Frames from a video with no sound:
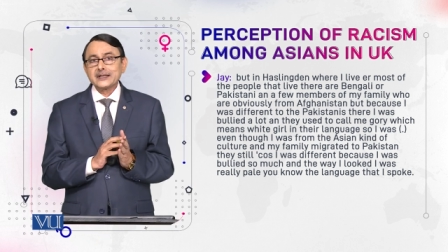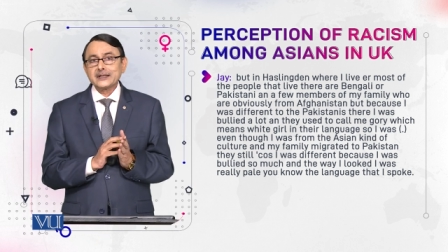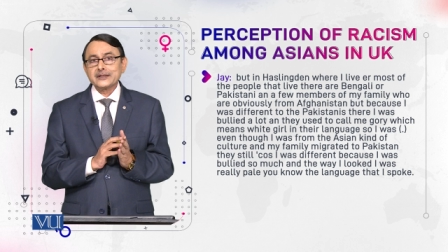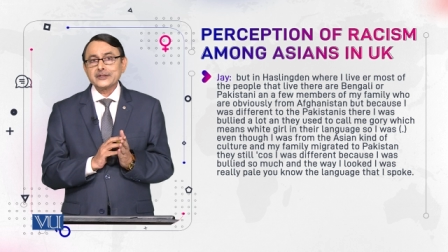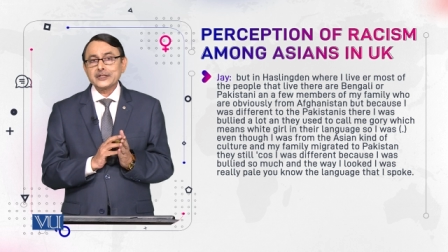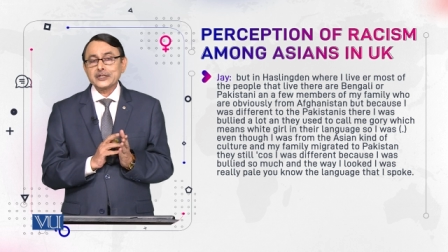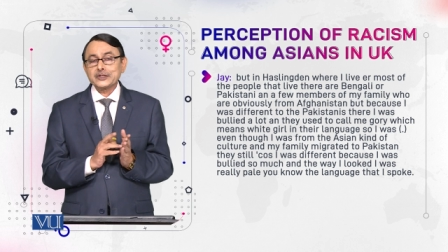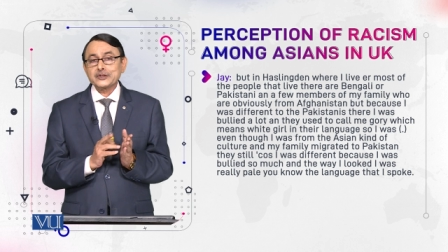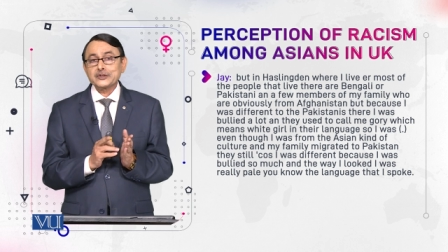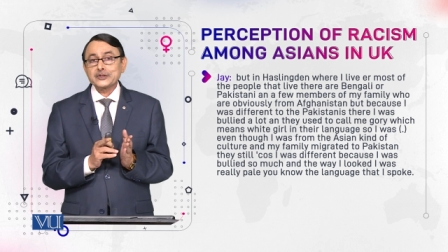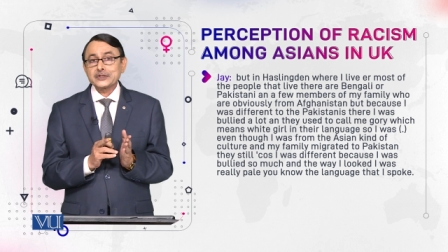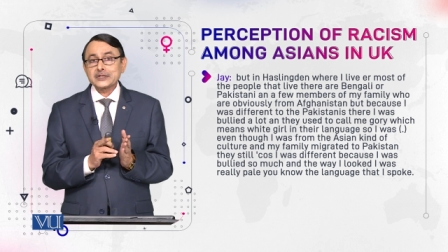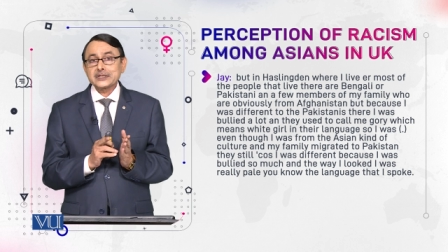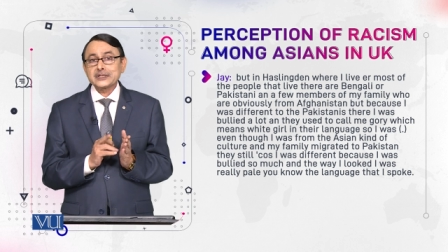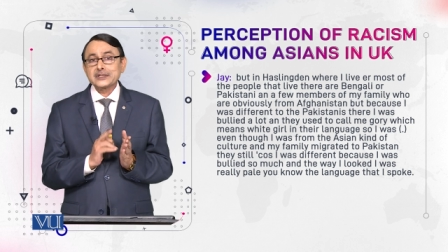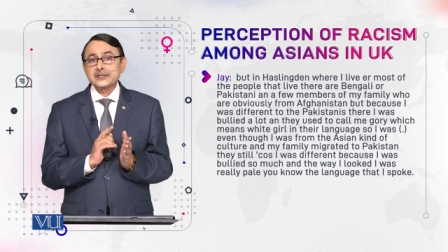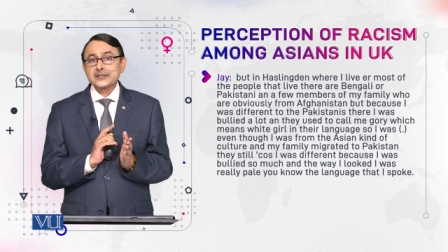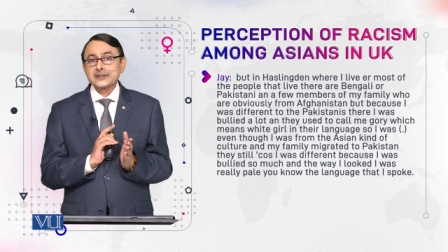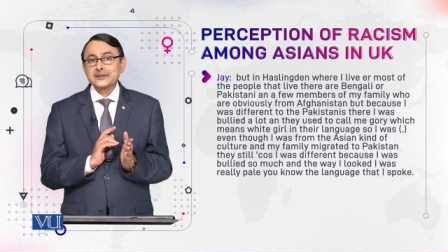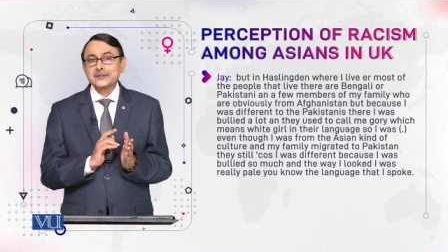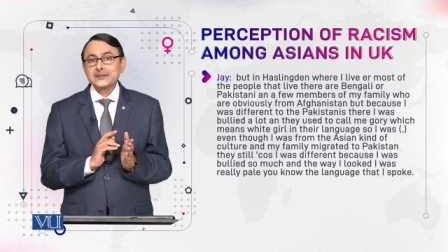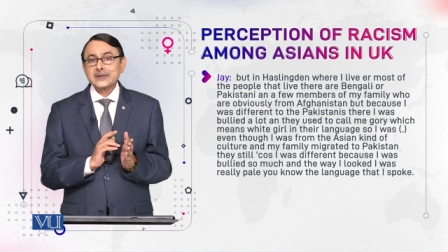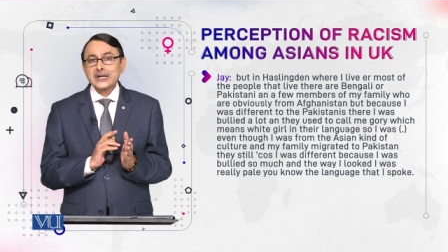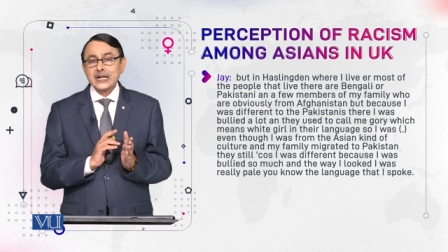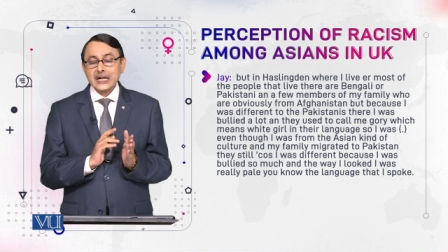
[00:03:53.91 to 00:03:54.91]
now look
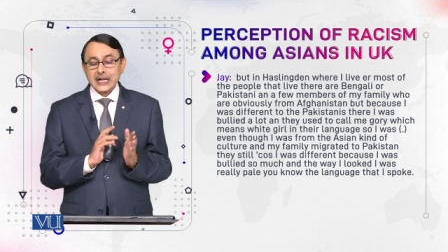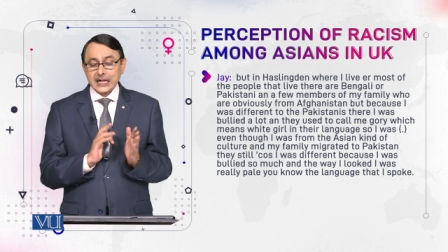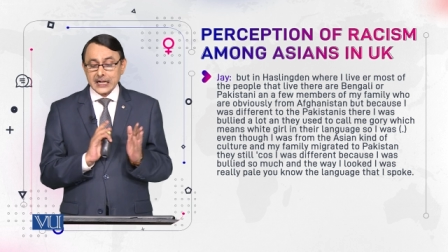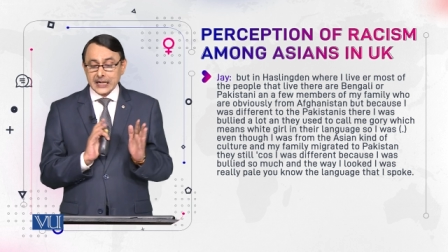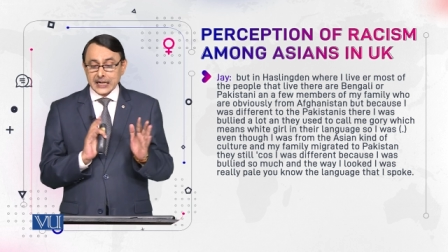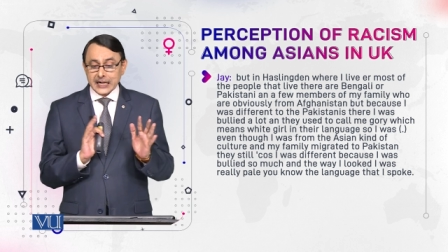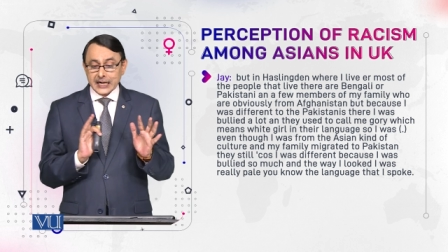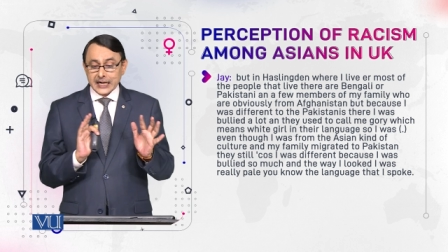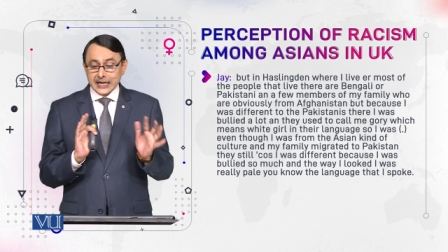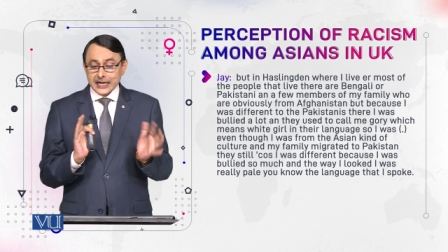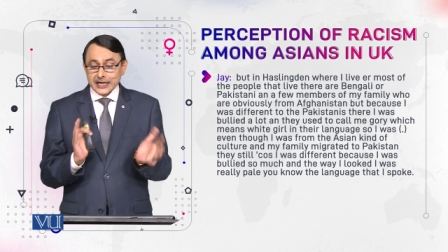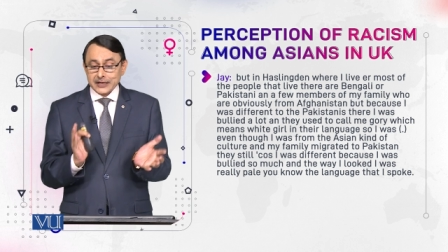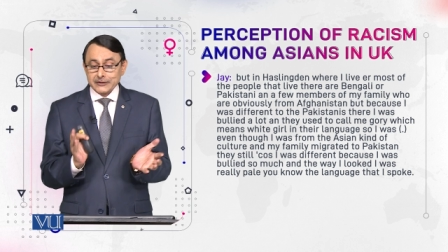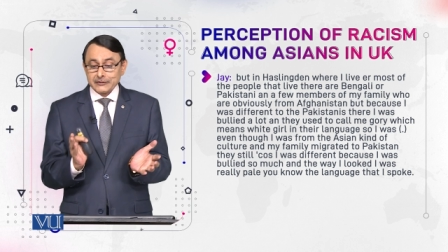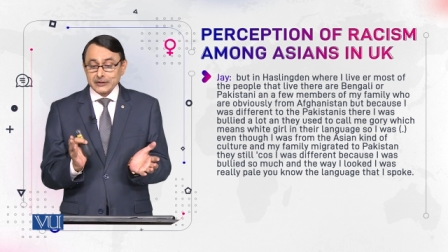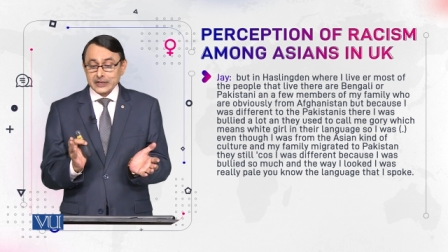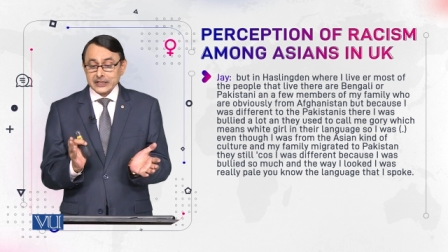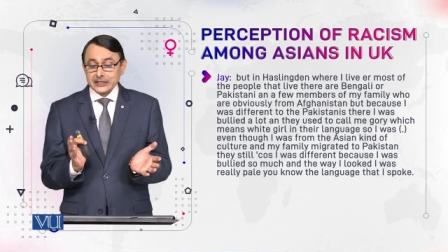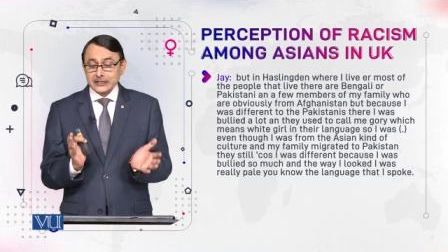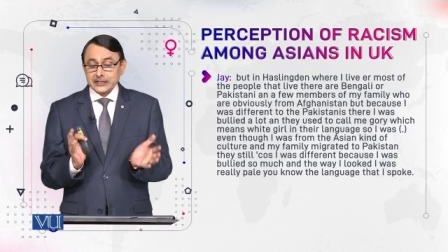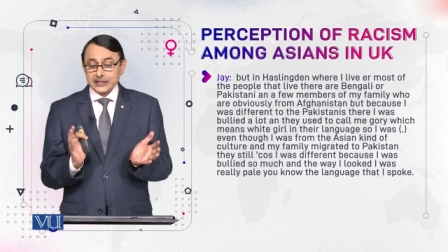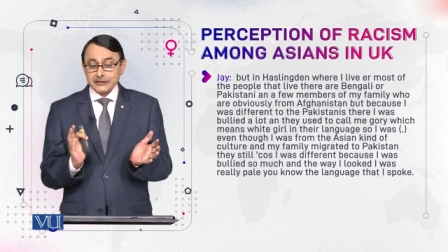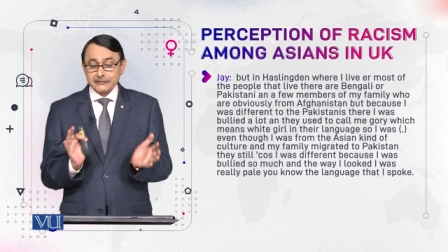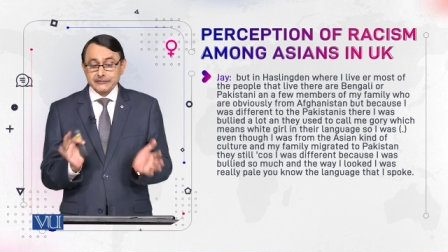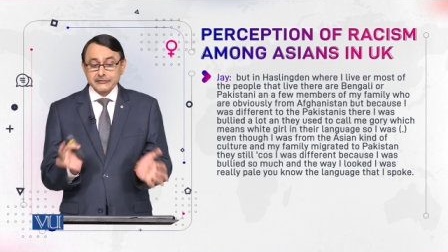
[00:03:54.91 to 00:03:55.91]
I was
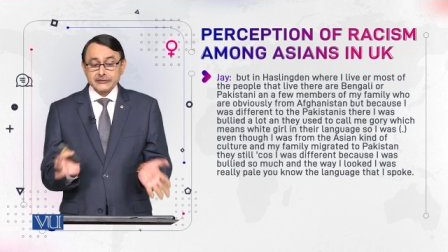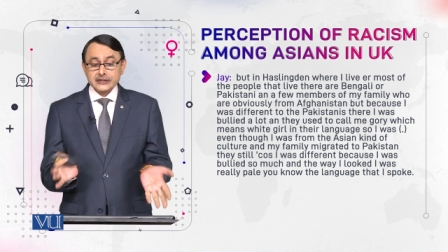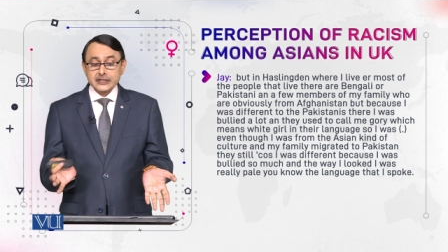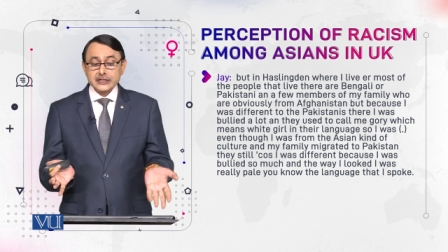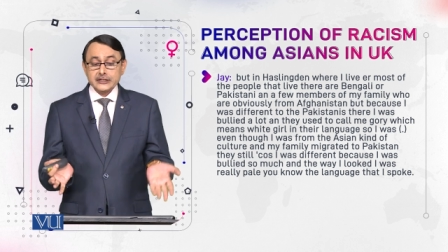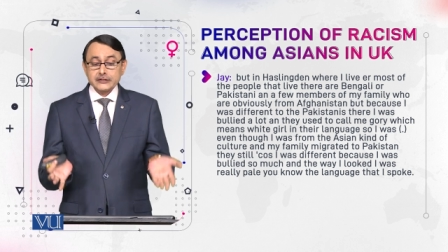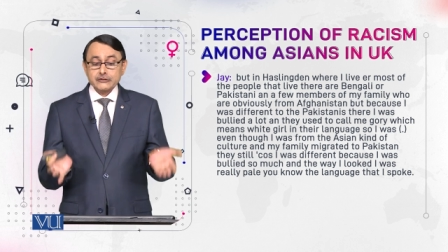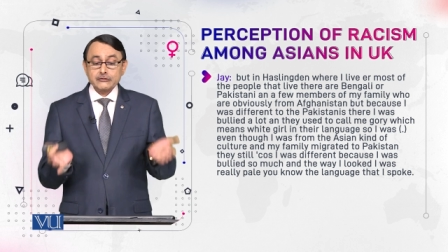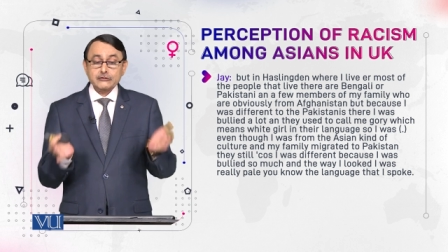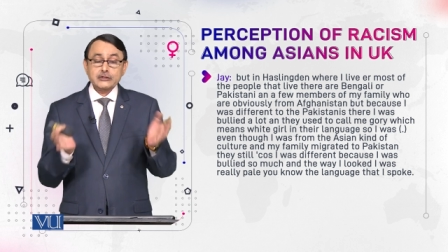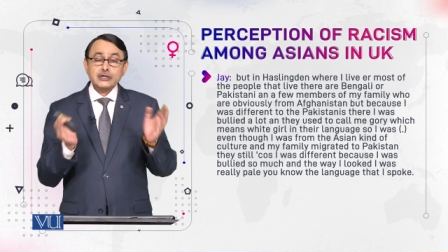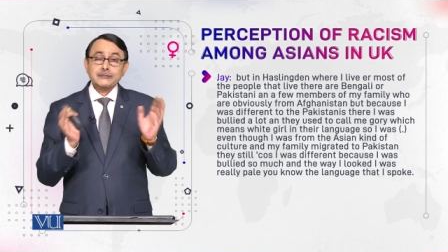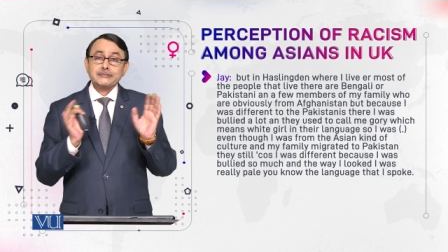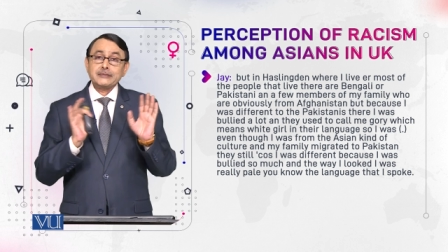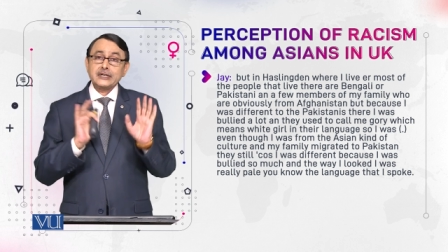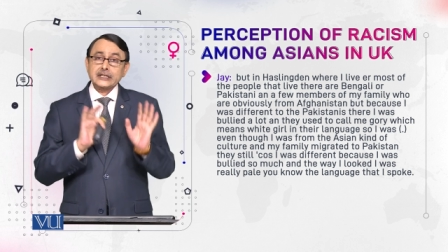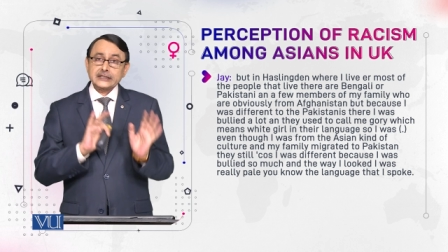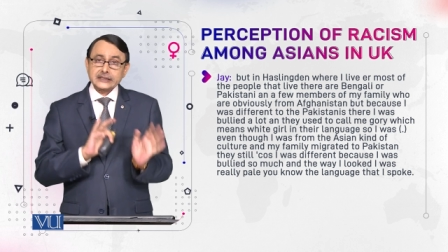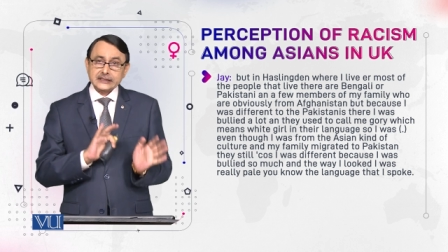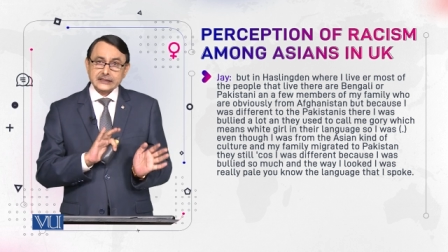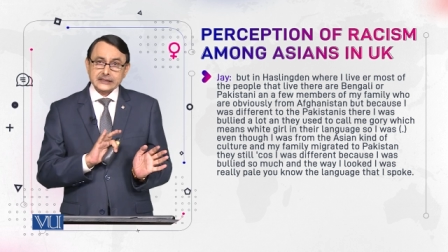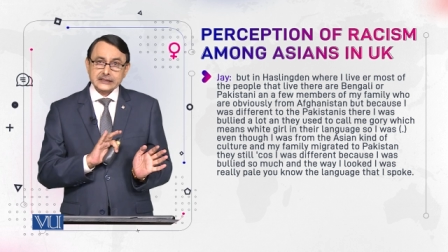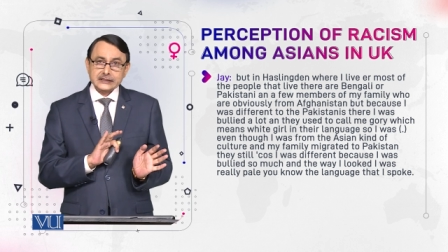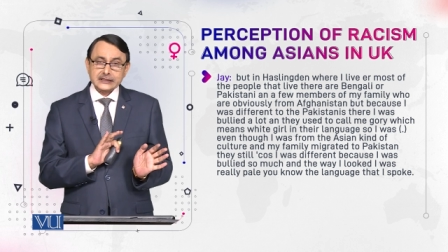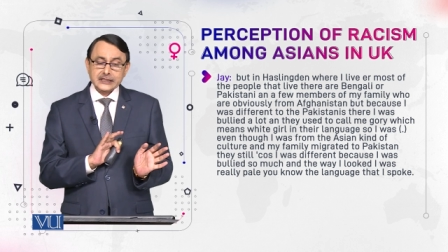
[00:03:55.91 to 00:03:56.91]
different to the
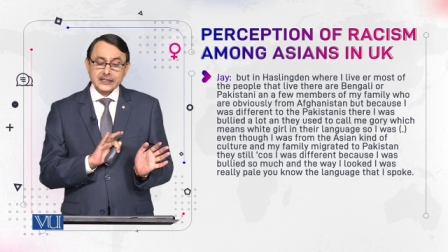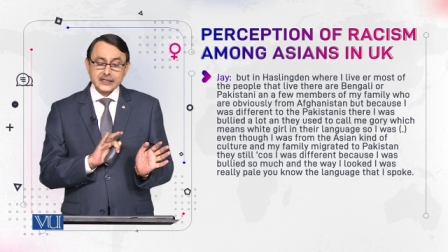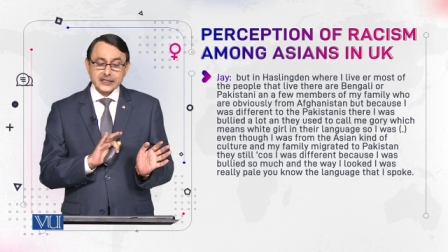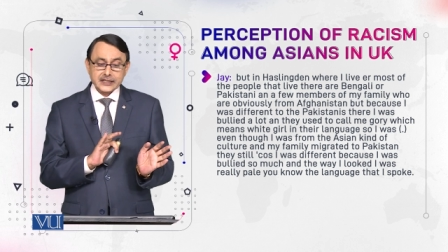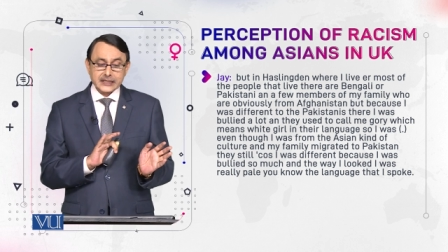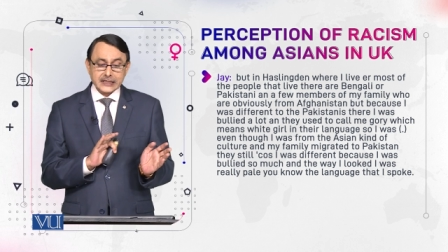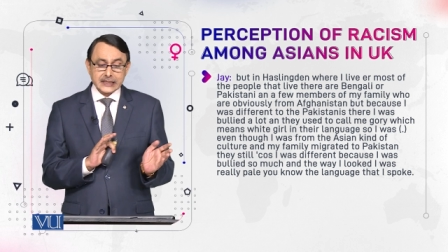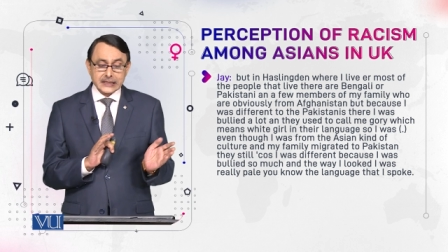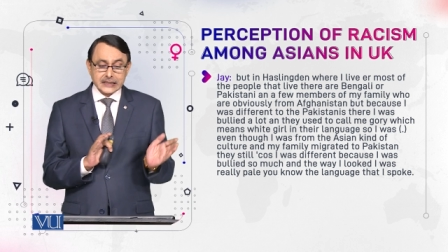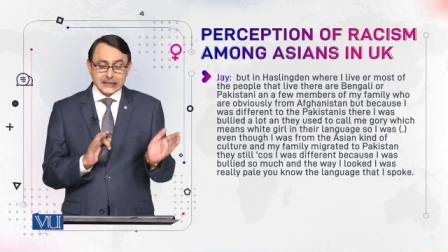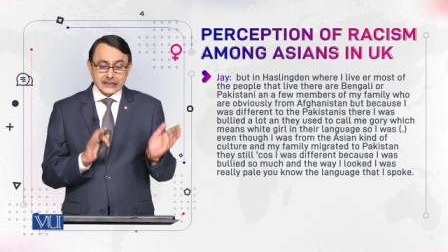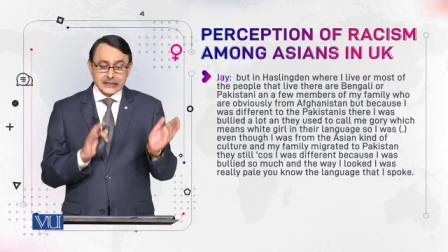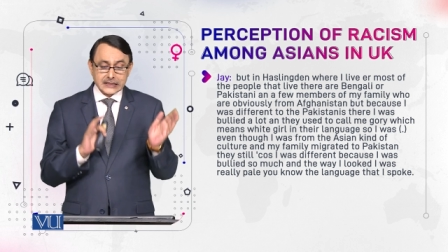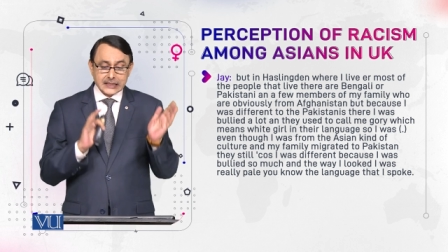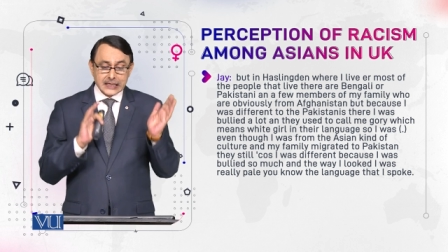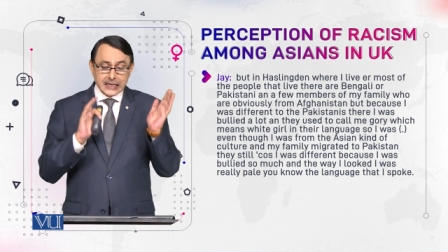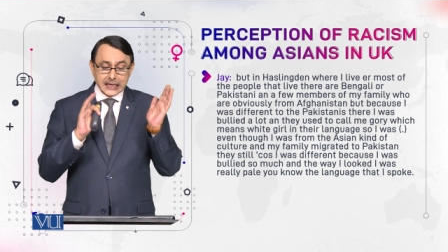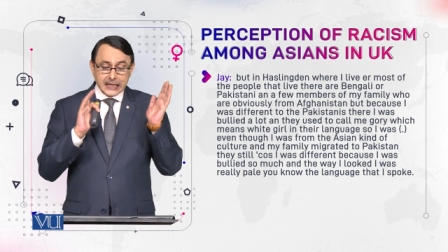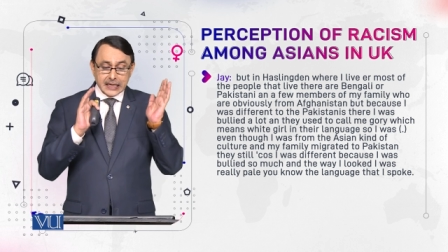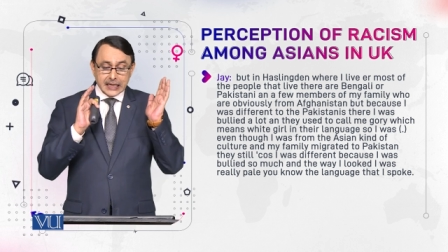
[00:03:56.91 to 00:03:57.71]
Pakistanis